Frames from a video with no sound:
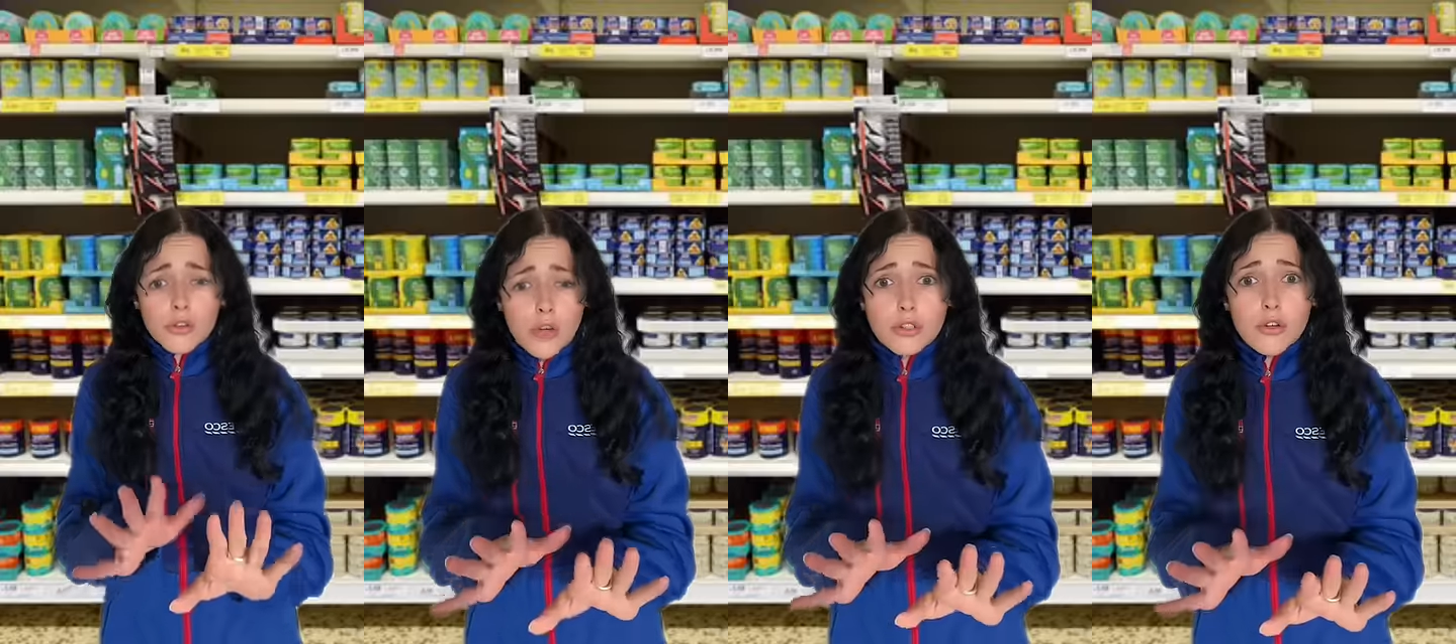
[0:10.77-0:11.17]

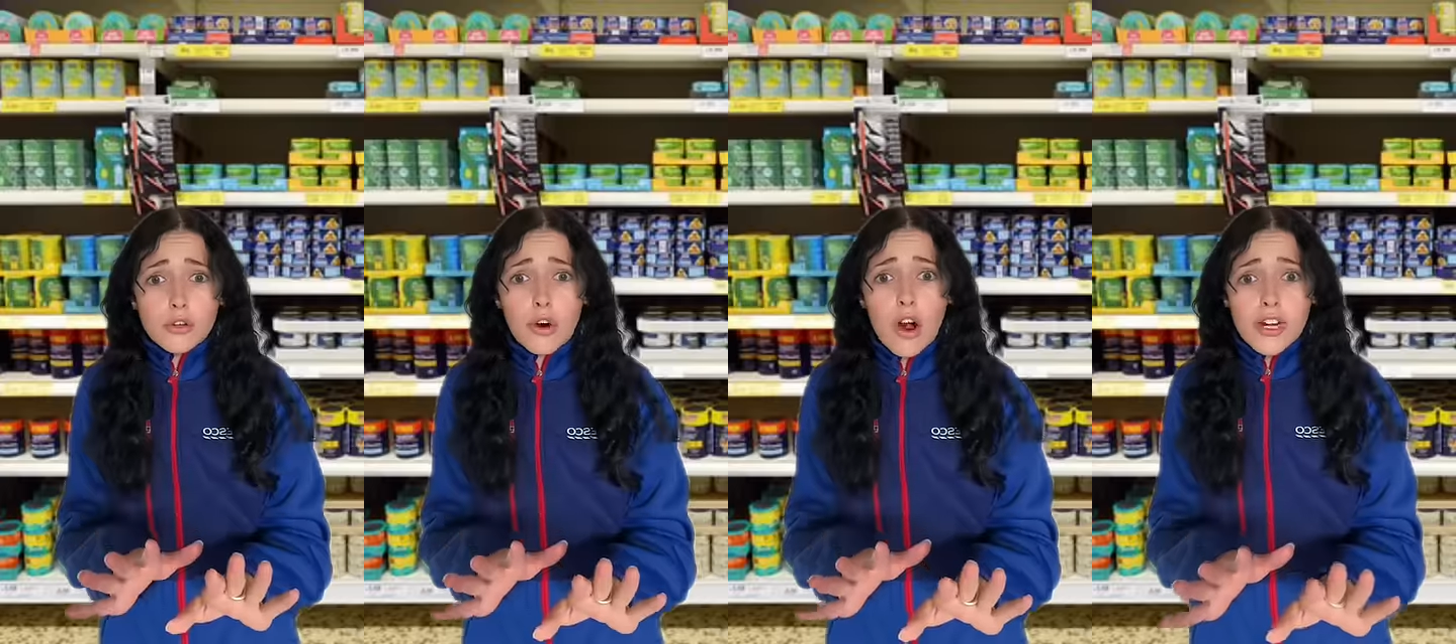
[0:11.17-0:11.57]
no, don't
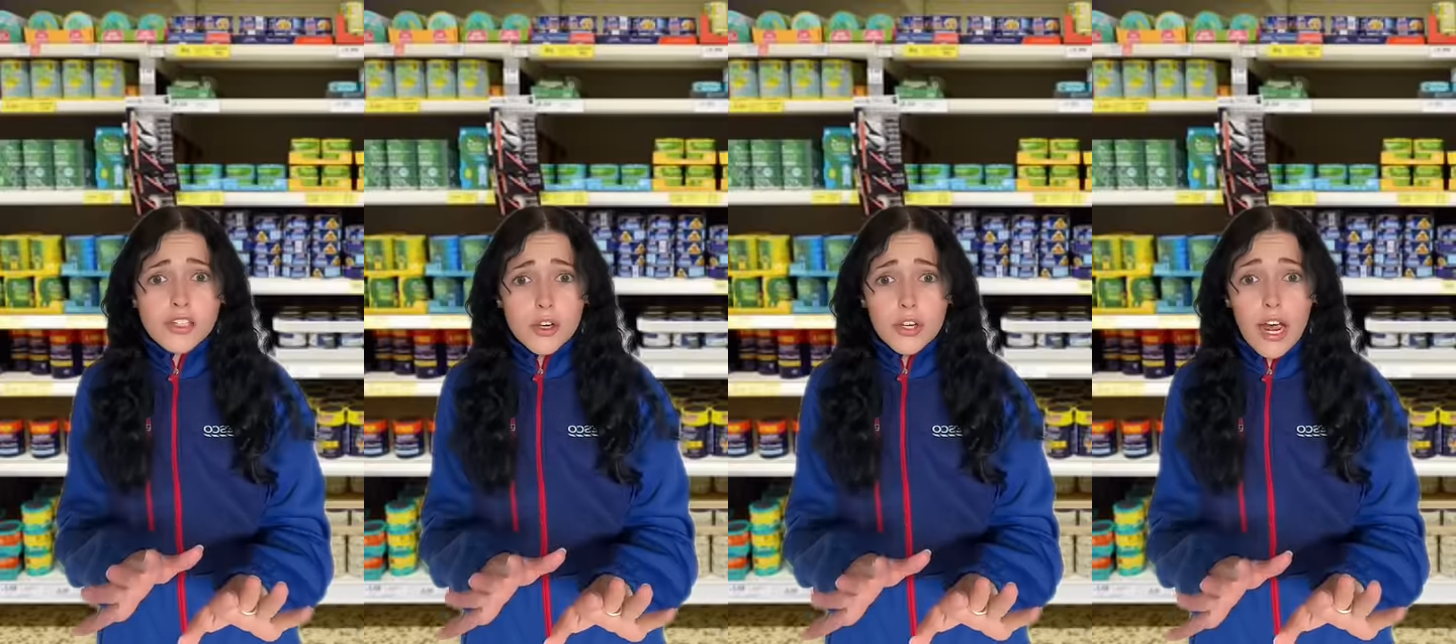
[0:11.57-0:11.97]
cry,
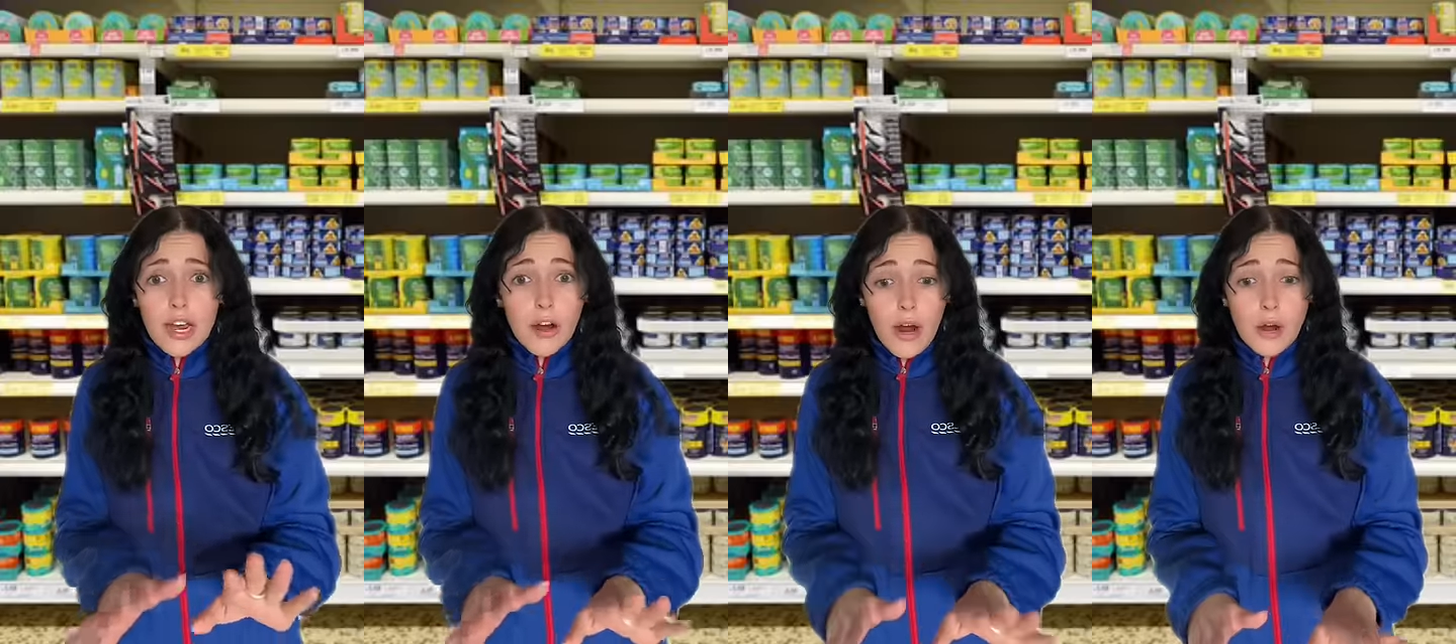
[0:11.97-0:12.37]
it's okay,
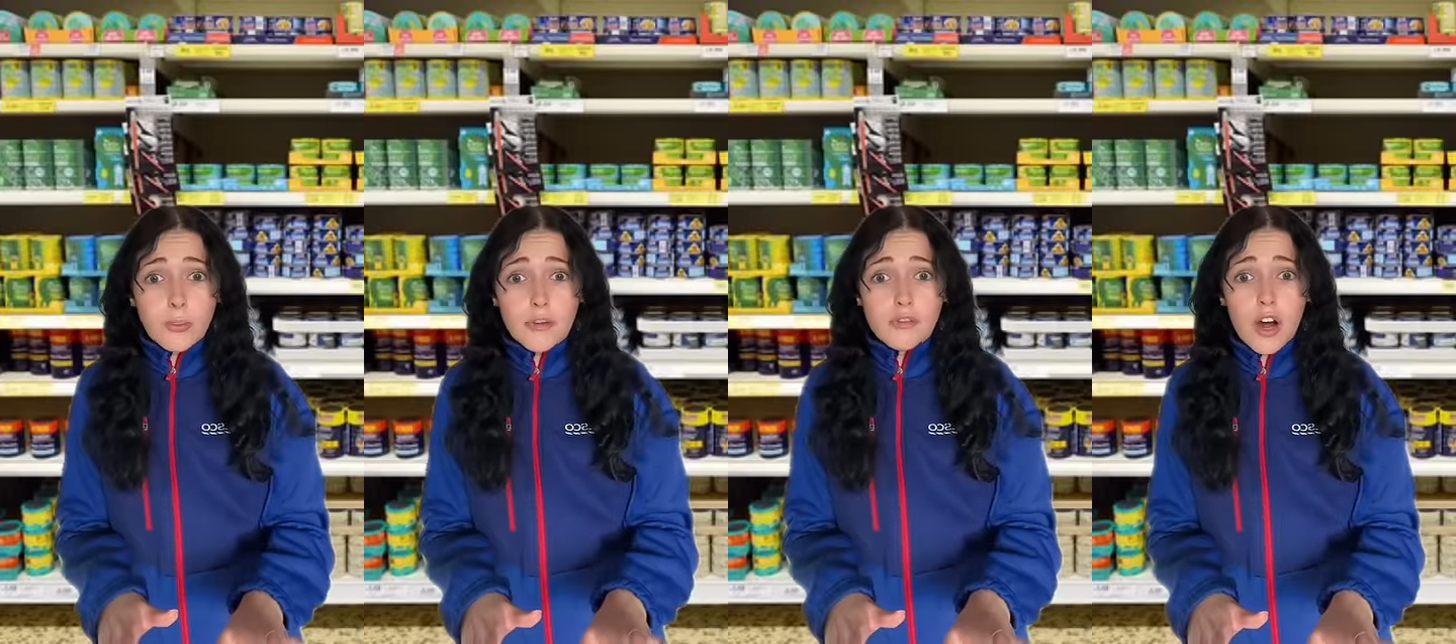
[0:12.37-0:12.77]
I'll help
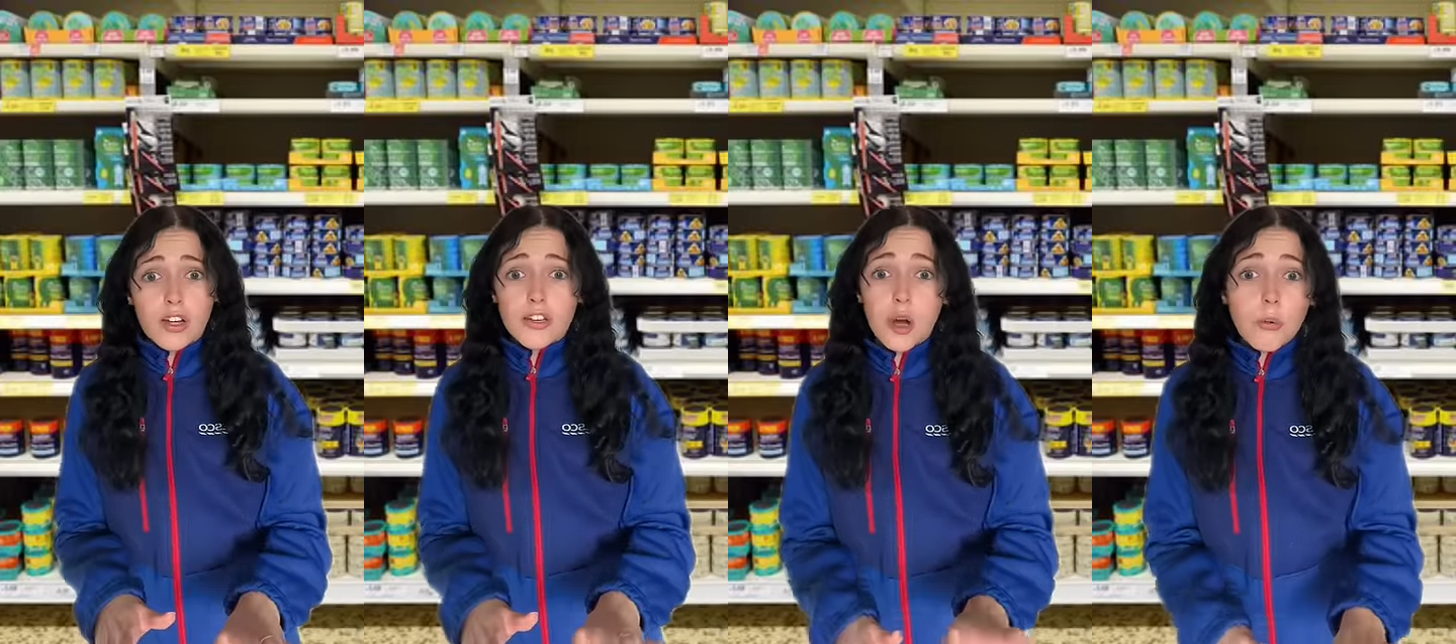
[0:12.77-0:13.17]
you
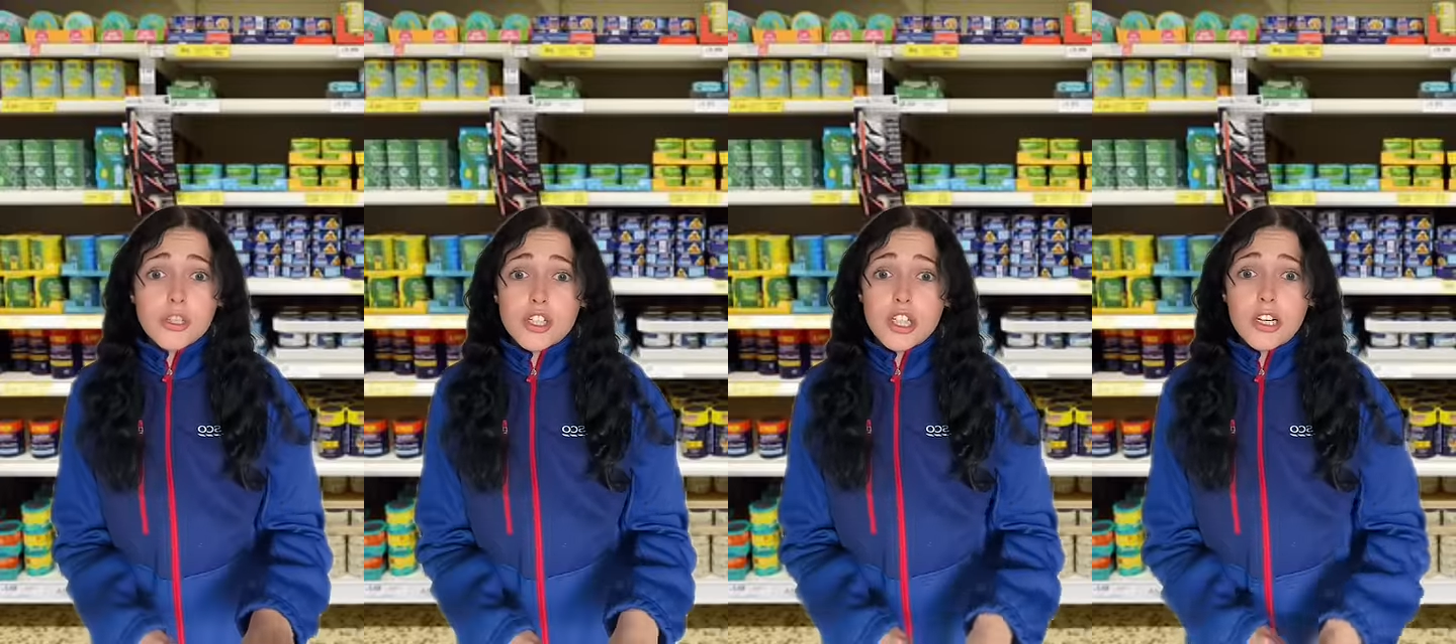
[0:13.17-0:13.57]
find her. What
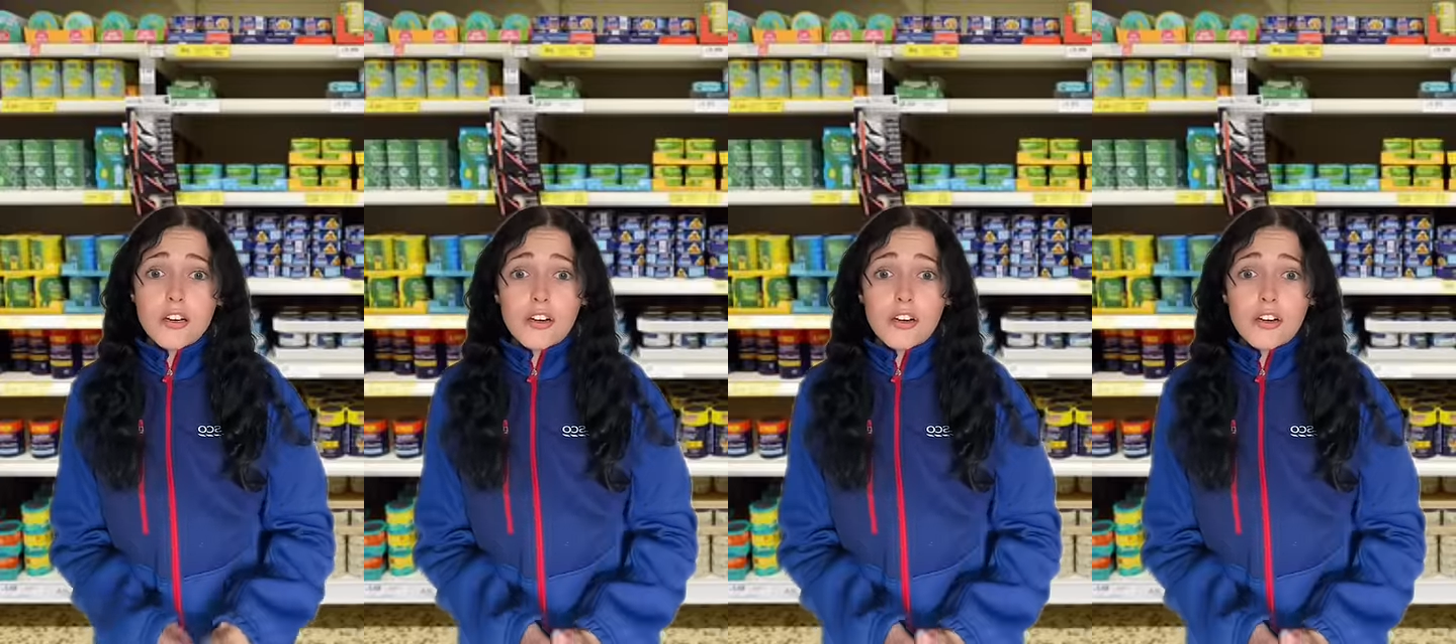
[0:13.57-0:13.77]
does she look